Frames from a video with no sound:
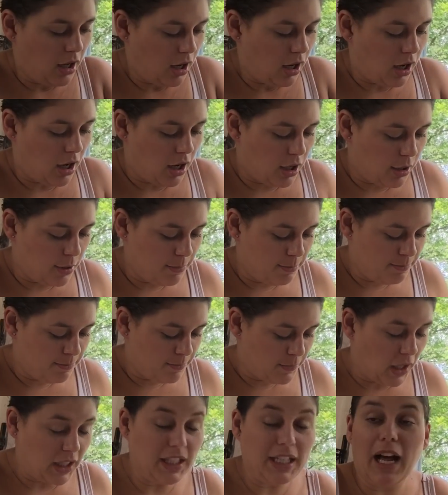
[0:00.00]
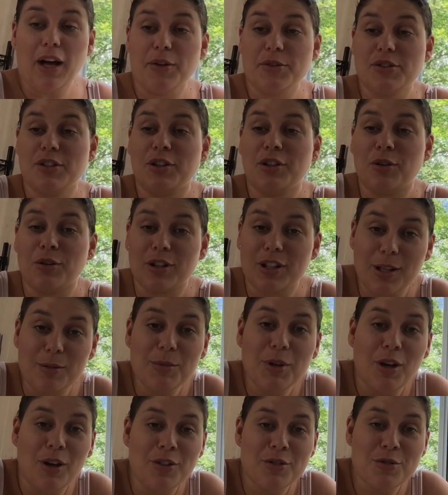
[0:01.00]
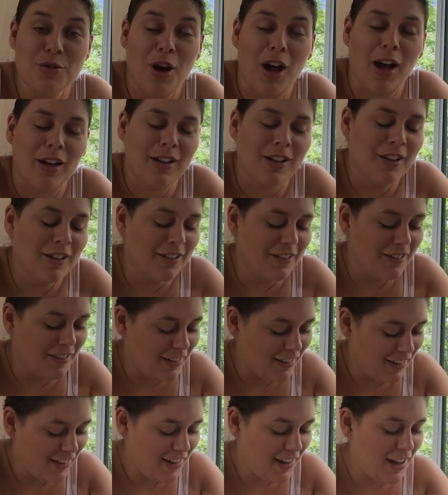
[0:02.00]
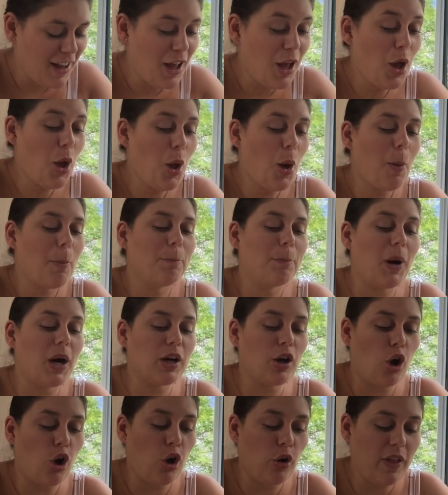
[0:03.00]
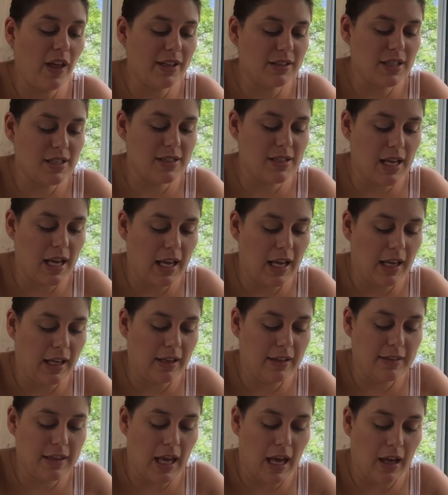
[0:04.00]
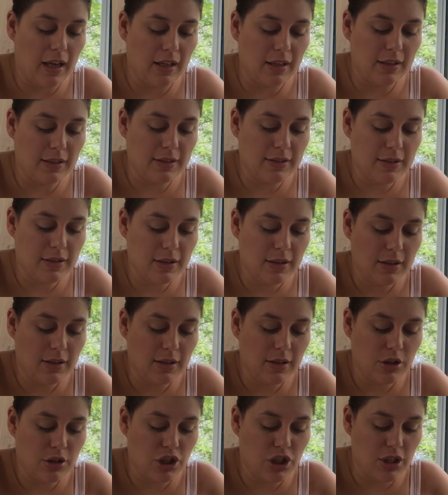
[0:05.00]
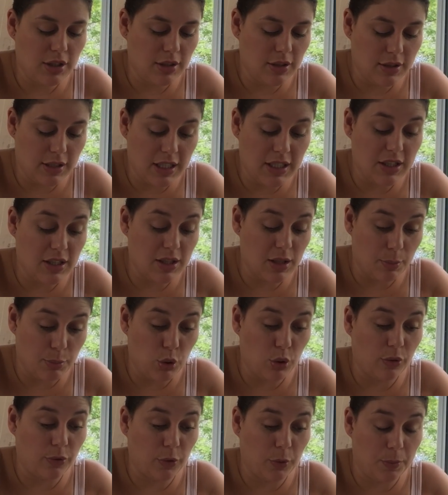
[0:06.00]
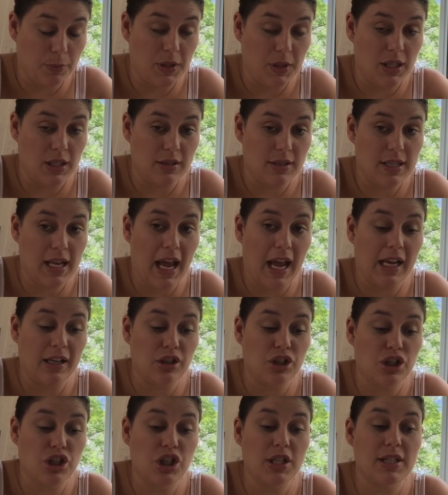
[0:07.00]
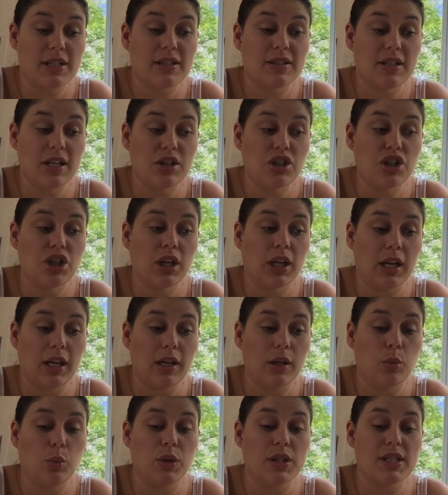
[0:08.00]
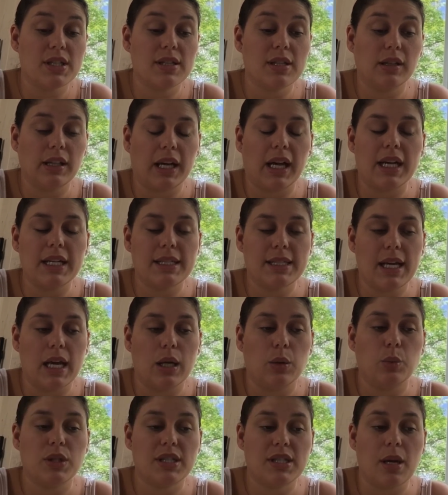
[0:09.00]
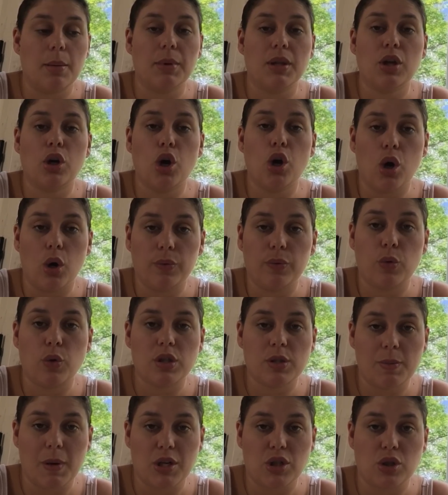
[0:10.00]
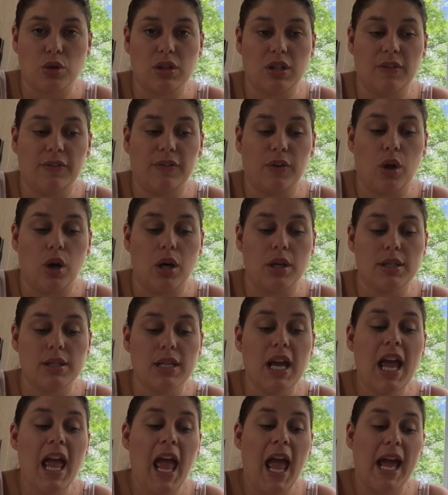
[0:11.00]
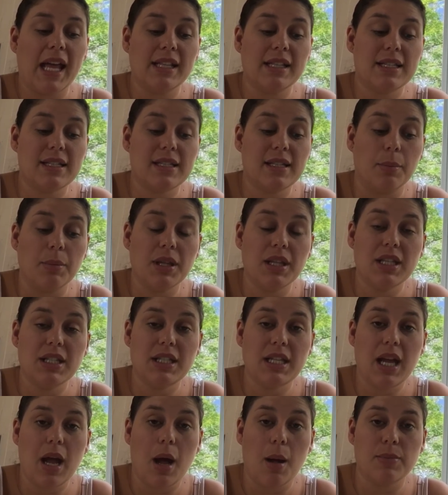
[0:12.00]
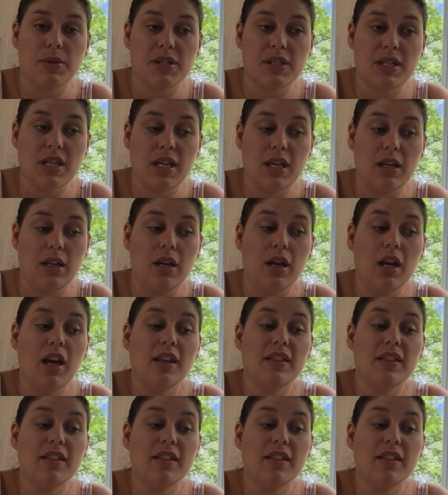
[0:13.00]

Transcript: I need Allison here to keep me on track. But all that to say that this is a beautiful piece, and she's stitching it with, like I said, with some of the called for specialty floss and some of the DMC.